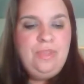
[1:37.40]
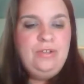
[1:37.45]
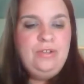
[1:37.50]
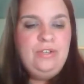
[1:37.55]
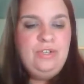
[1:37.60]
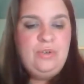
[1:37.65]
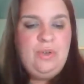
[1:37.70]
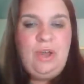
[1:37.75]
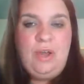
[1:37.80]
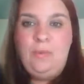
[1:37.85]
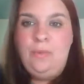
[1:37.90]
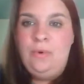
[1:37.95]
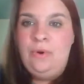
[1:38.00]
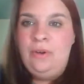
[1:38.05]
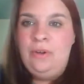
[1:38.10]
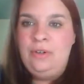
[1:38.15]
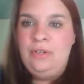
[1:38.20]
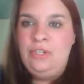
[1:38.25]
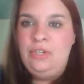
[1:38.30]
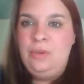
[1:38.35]
So I
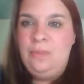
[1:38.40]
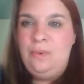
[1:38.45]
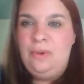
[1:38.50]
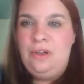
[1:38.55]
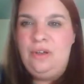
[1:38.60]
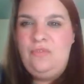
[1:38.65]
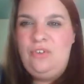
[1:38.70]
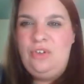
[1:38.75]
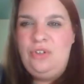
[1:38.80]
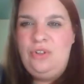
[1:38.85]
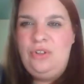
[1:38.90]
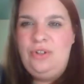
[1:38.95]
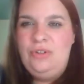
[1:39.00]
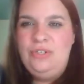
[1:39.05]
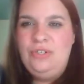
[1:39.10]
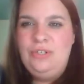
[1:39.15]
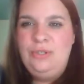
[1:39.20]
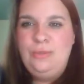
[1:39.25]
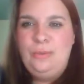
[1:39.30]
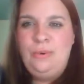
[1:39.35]
wore super comfy
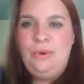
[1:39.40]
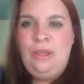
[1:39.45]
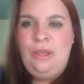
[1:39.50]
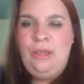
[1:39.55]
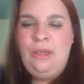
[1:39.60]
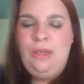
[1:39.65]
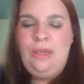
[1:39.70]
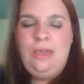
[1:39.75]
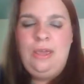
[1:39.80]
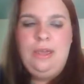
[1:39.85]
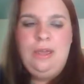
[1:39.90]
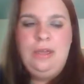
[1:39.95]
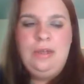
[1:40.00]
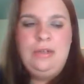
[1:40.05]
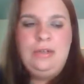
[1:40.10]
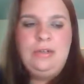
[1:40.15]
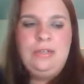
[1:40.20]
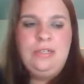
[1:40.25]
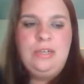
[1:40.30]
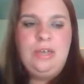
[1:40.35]
clothes this morning,
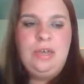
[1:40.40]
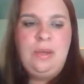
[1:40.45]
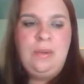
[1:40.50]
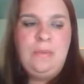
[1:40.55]
and